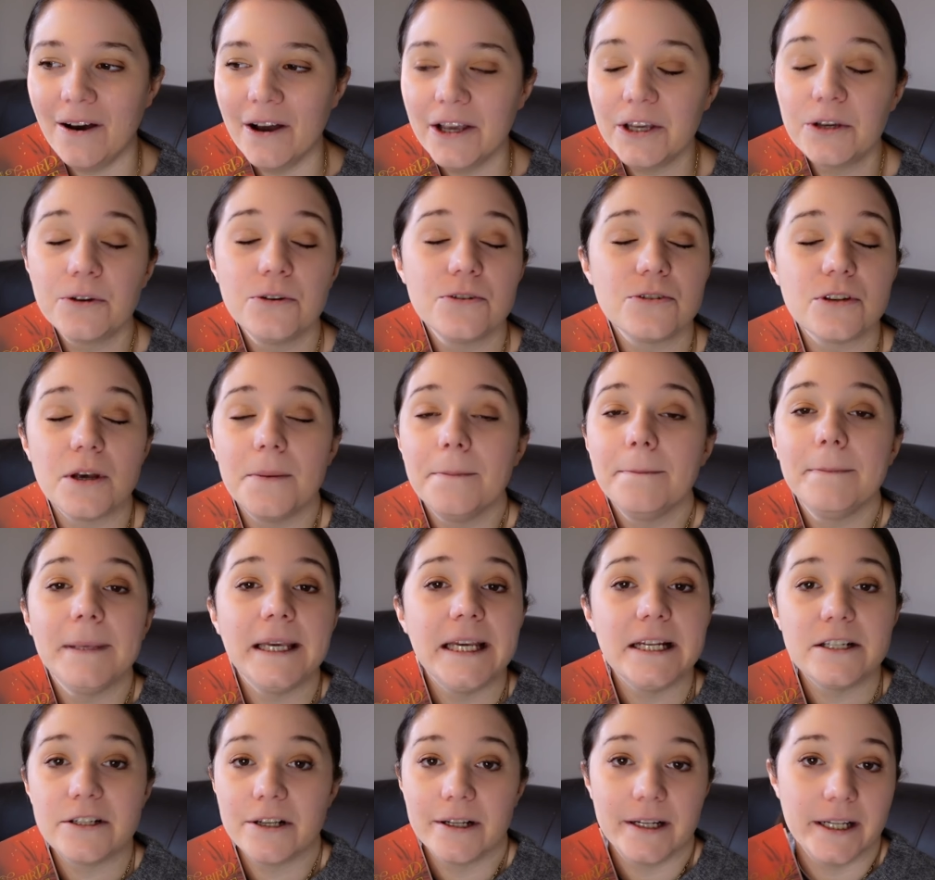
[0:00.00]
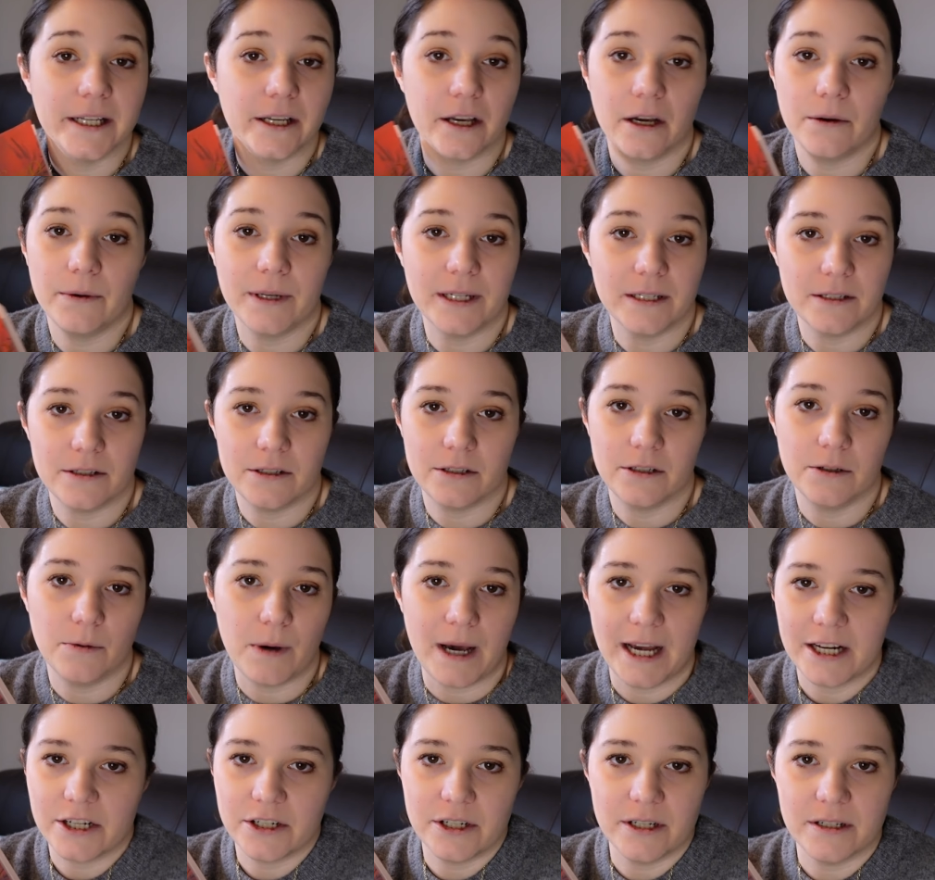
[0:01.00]
I could immediately go into
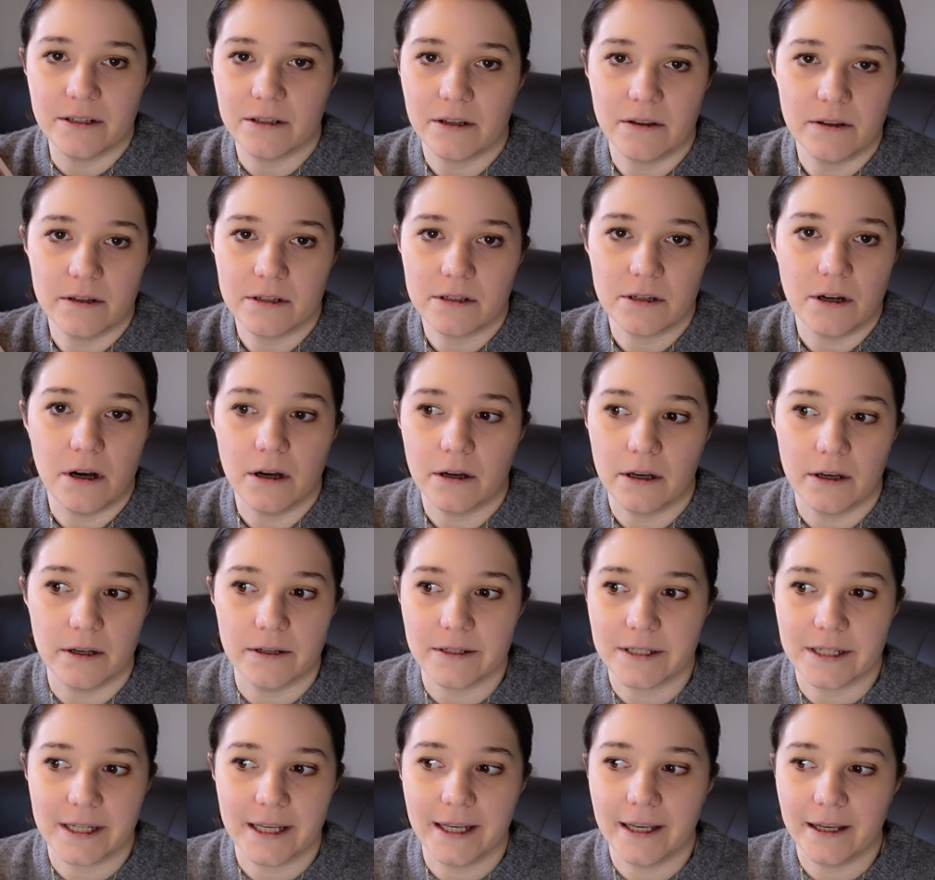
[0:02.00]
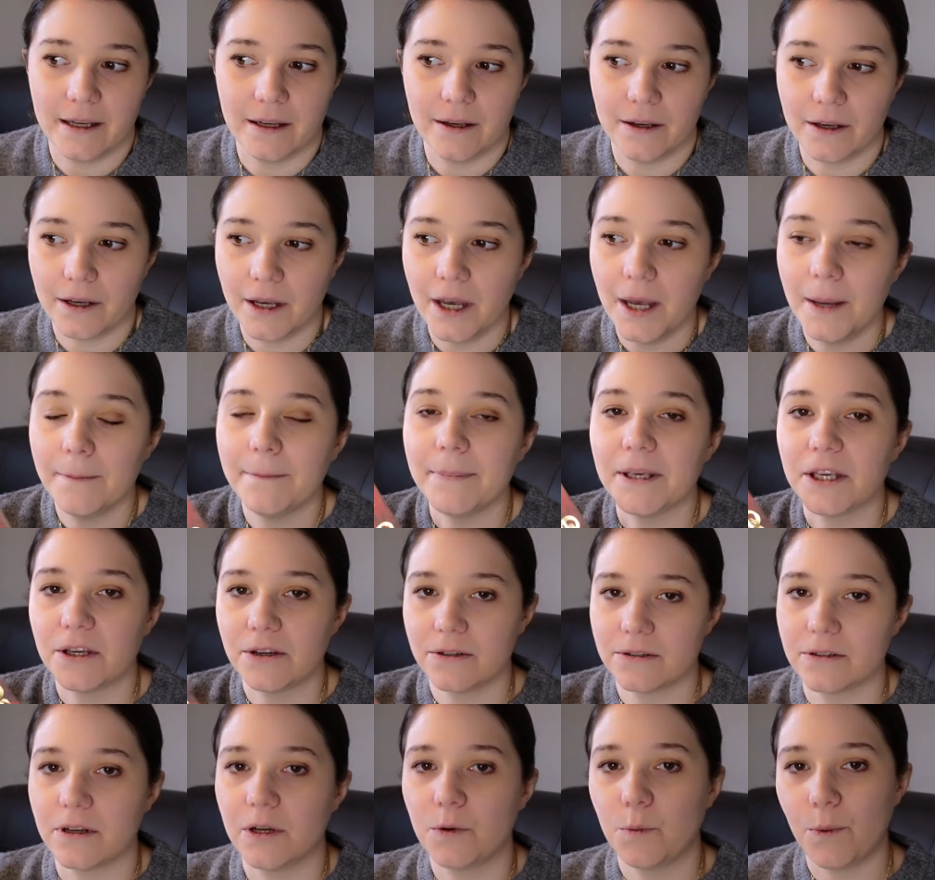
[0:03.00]
Ashes and the Star-Cursed King
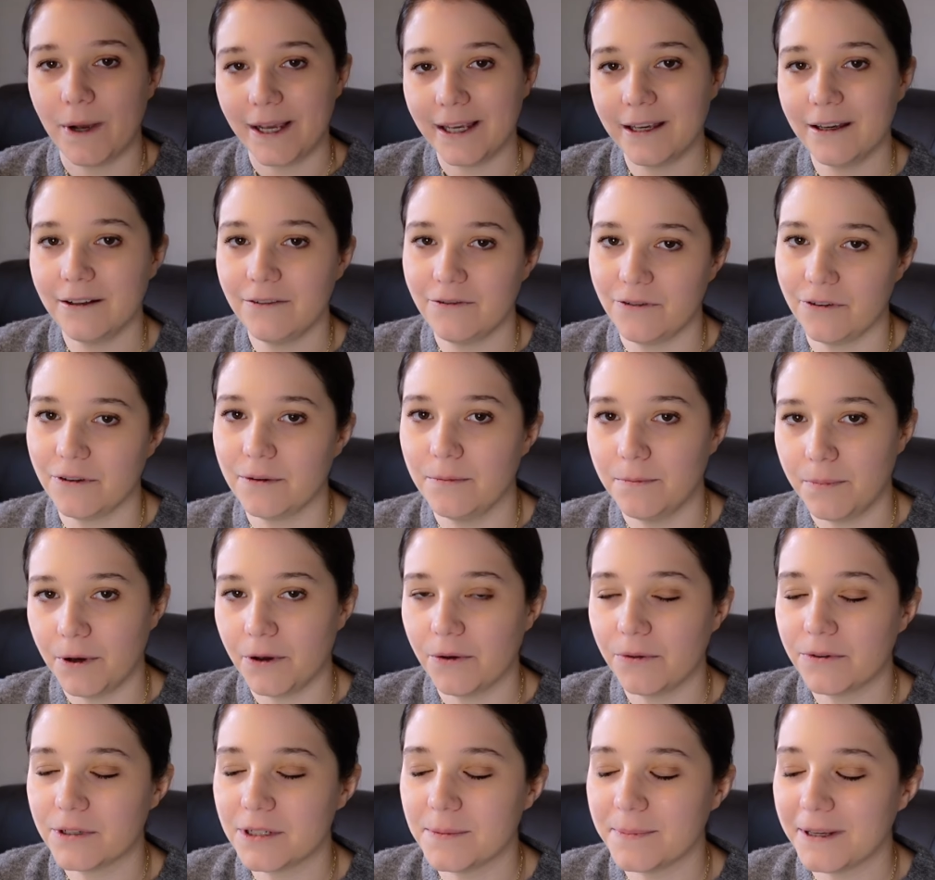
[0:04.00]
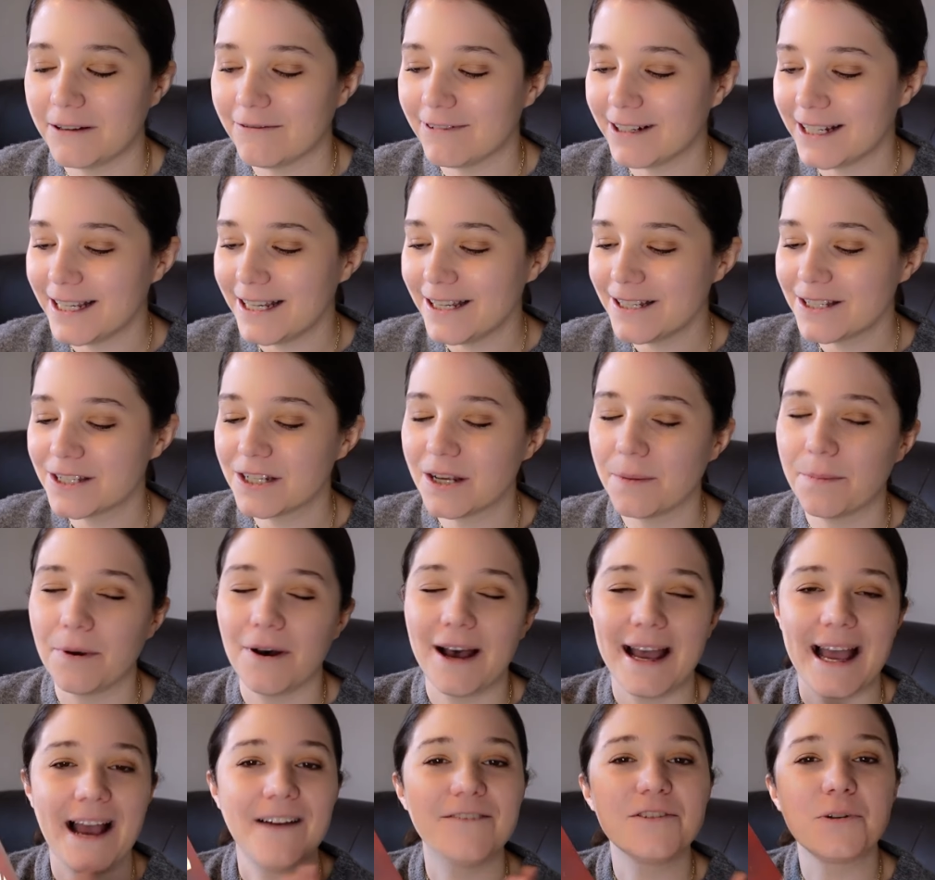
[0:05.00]
because I'd waited for them both to be released, but
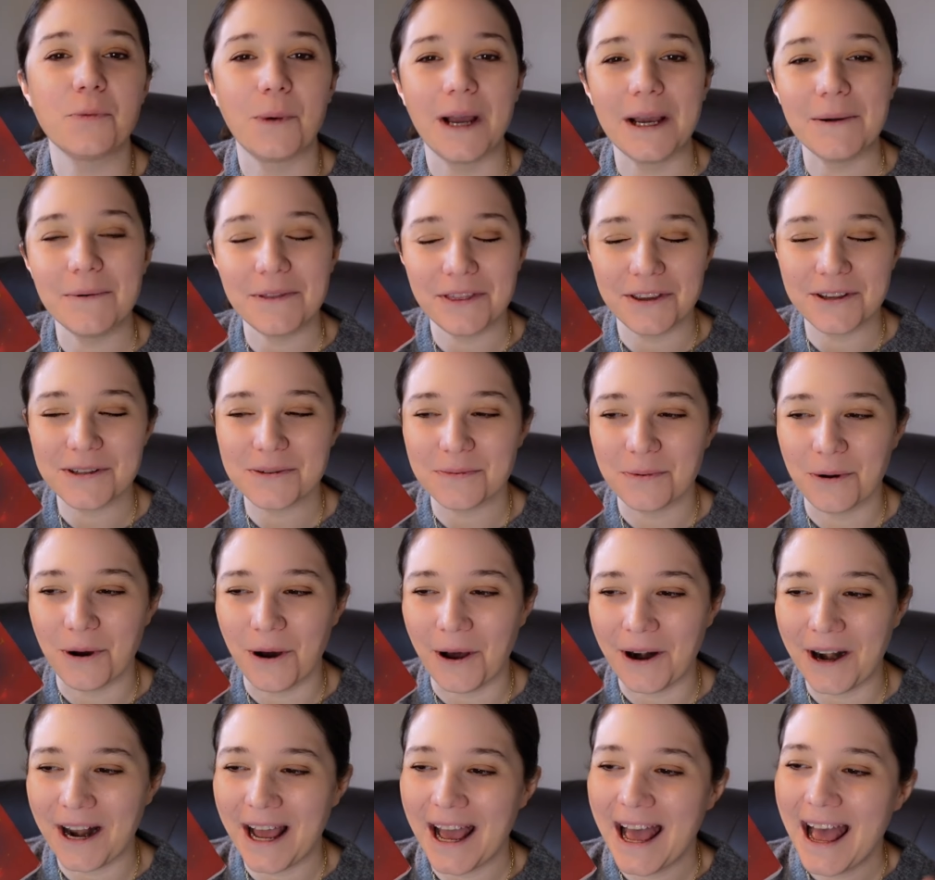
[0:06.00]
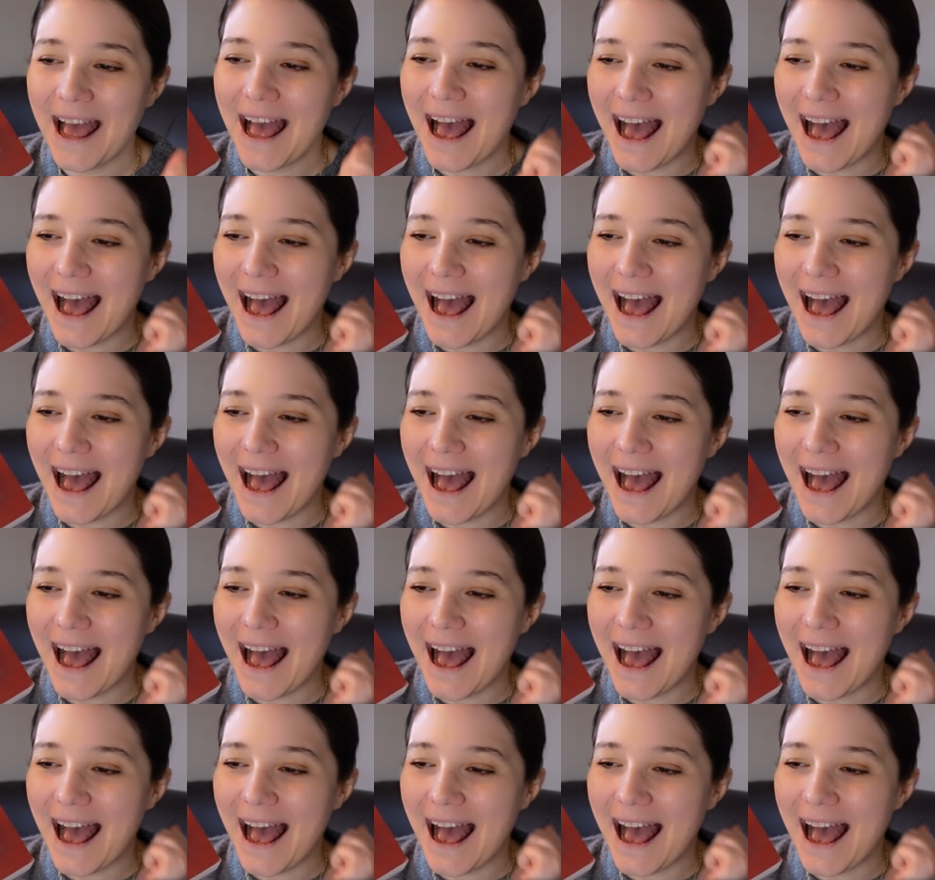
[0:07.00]
I have to wait with this one